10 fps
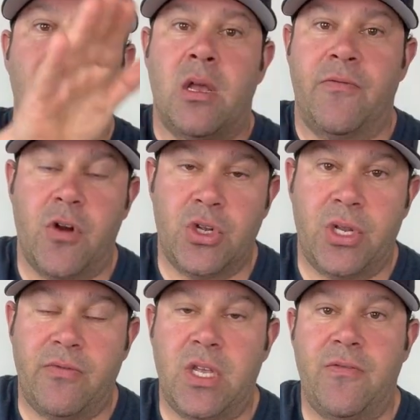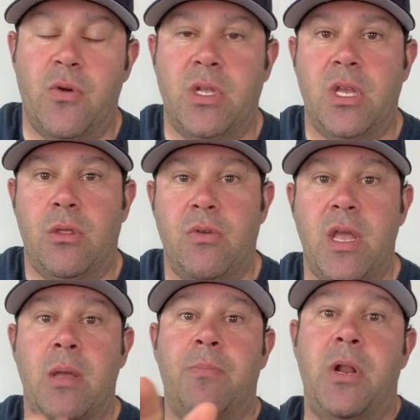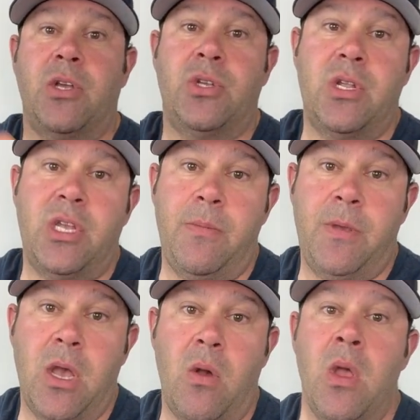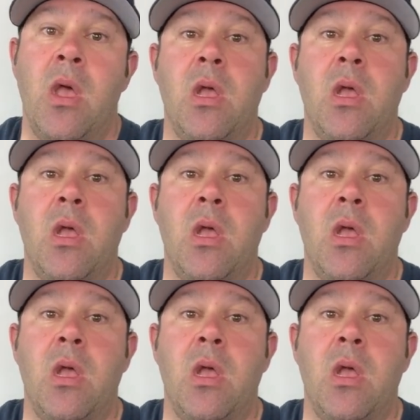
conversion of T4 to T3, and production of TPO.